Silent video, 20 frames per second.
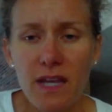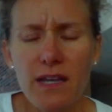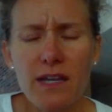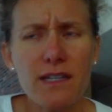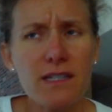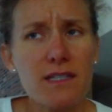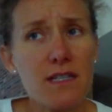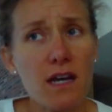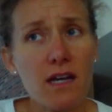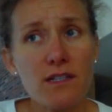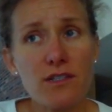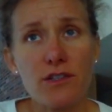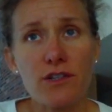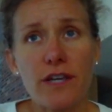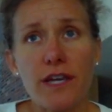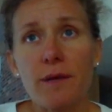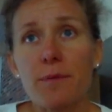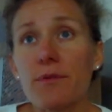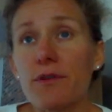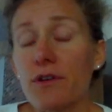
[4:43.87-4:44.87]
and Dr.
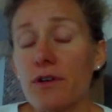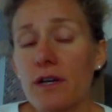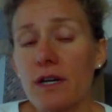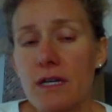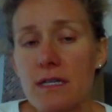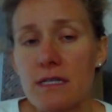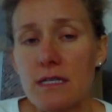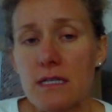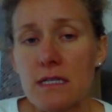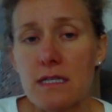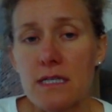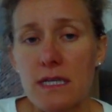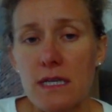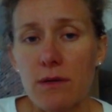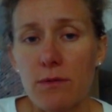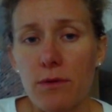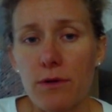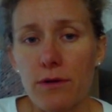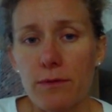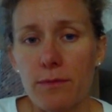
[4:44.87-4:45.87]
Gabriel Cousens,
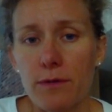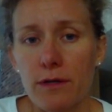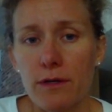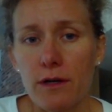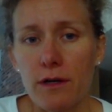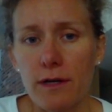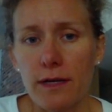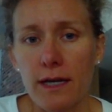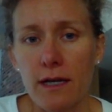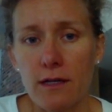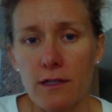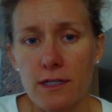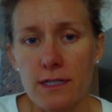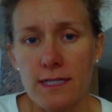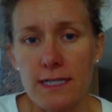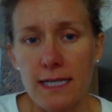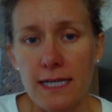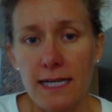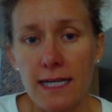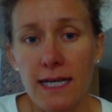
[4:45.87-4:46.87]
he wrote a book called
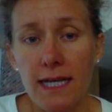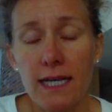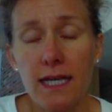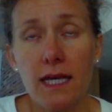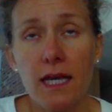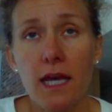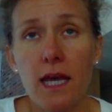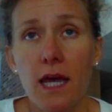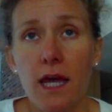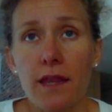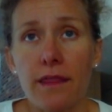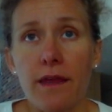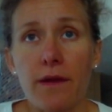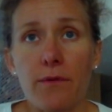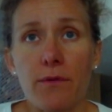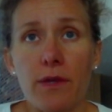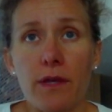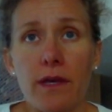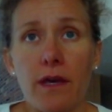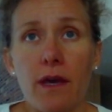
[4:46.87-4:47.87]
Conscious Eating
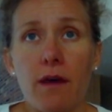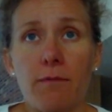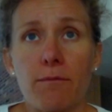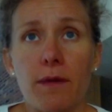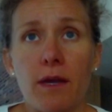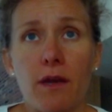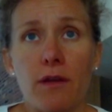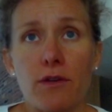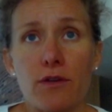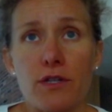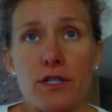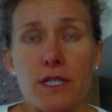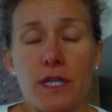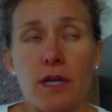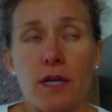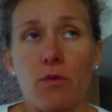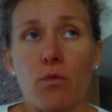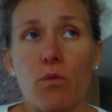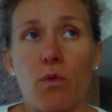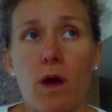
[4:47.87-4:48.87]
that really helped me
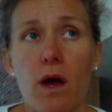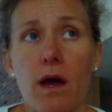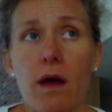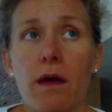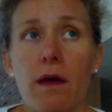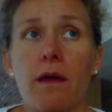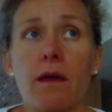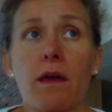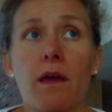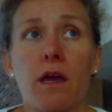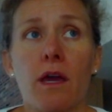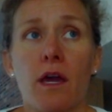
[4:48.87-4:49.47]
understand why